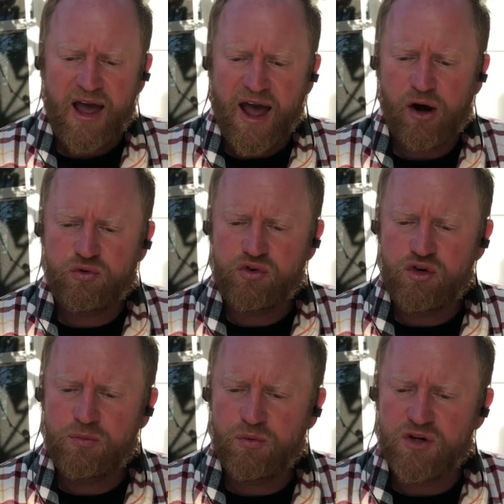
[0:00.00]
How
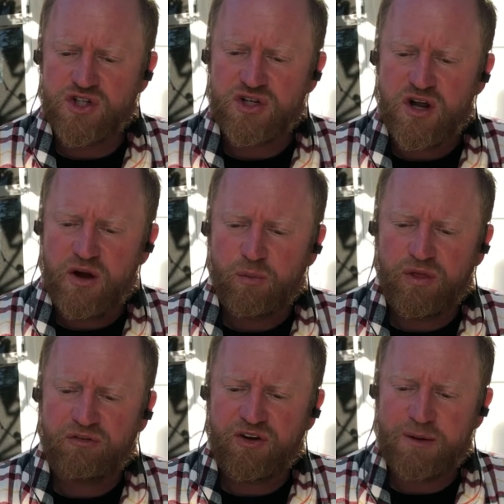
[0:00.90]
numerous were
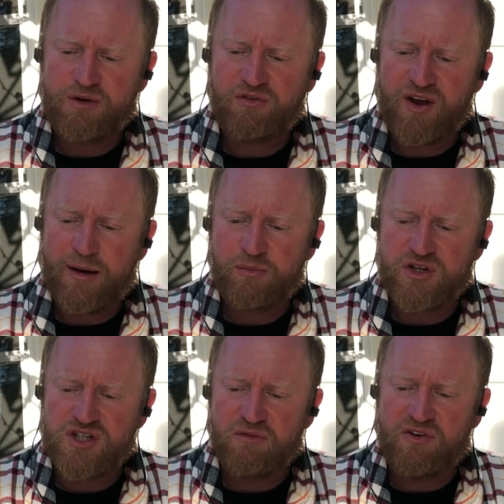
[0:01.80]
the famous
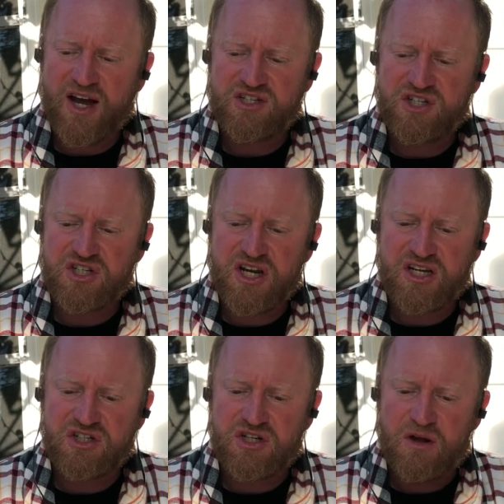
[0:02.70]
families, the vast
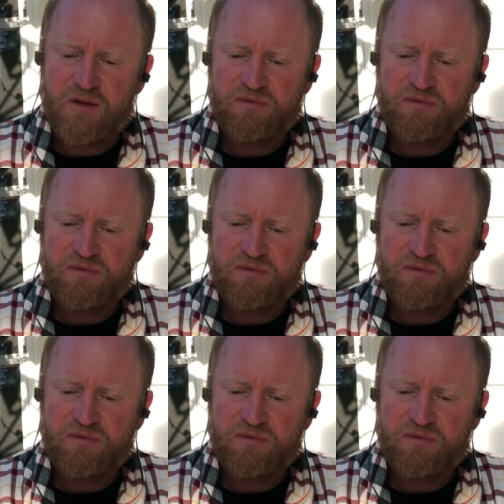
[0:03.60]
estates,